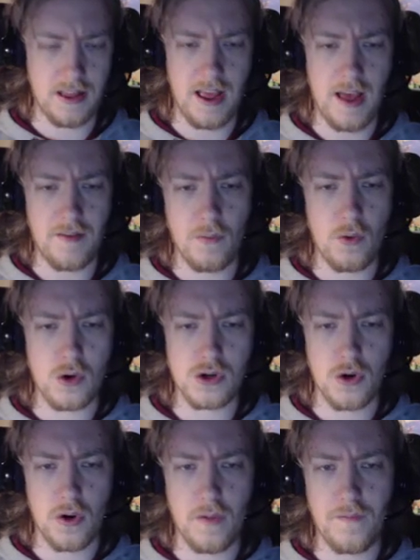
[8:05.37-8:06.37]
say they have a
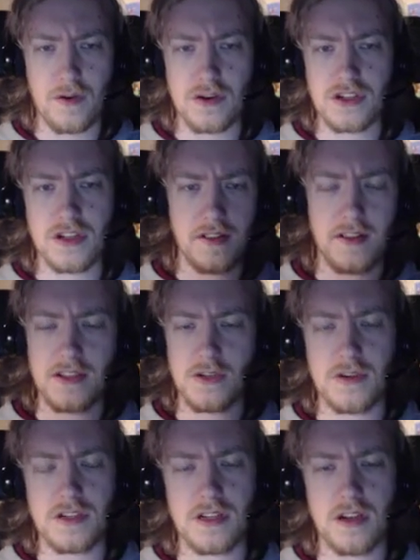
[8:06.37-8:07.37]
Wartortle first, and then they
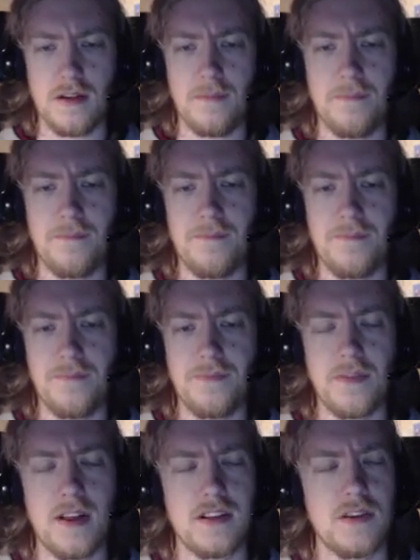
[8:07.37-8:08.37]
switch to,
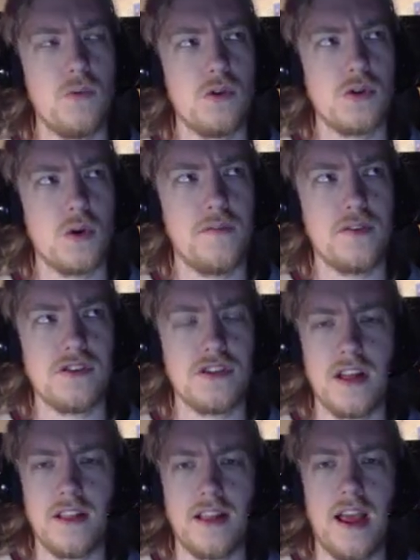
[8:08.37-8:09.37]
let's say Wartortle first,
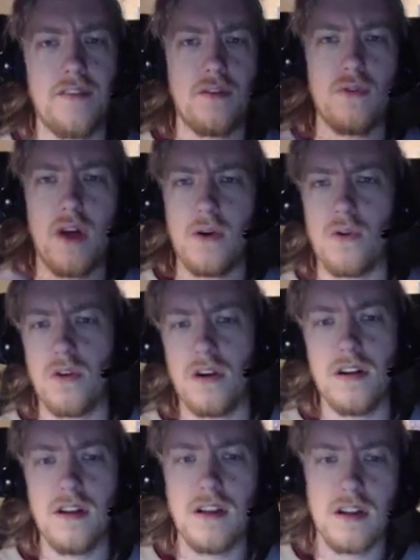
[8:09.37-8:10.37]
and then they have a Rhyhorn.
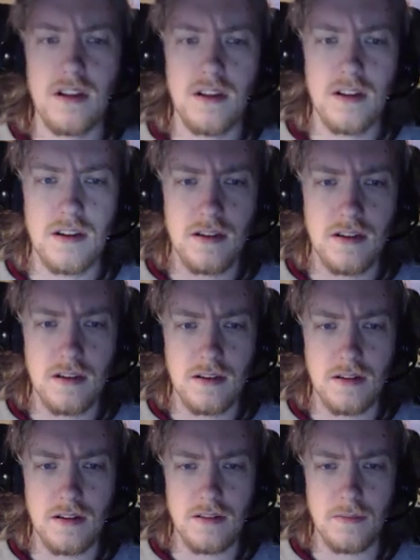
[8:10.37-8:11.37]

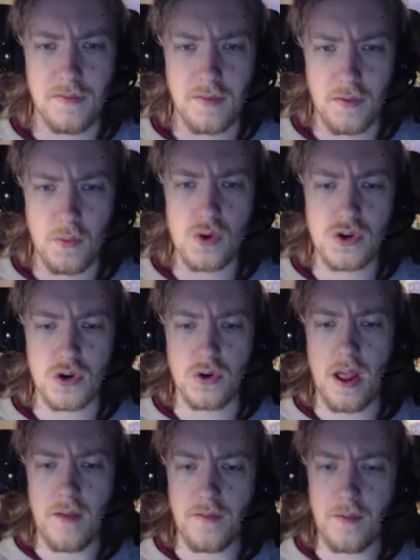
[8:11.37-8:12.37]
But for
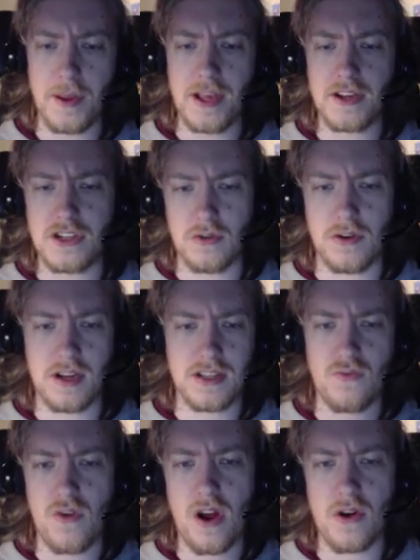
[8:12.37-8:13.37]
Wartortle, you have your Pikachu, and
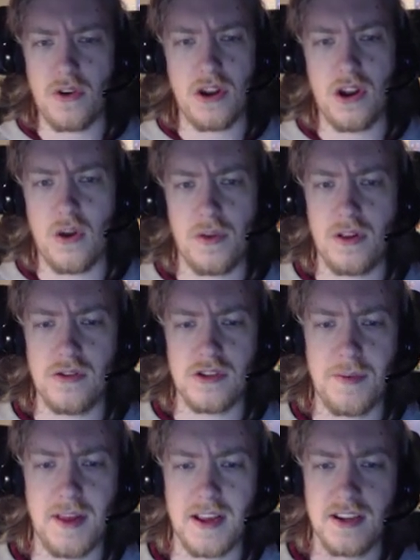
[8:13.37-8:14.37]
against a Rhyhorn, you don't want to use
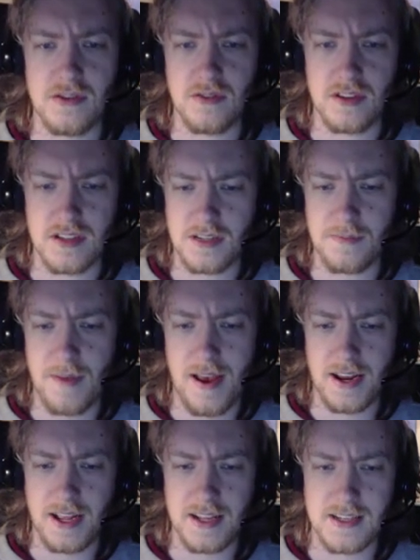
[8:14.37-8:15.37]
your Pikachu because it's
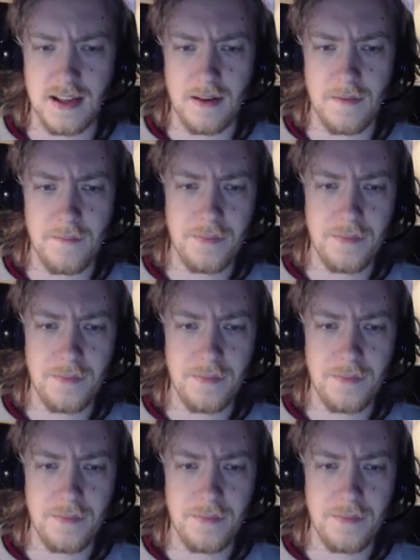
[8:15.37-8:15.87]
bad against it.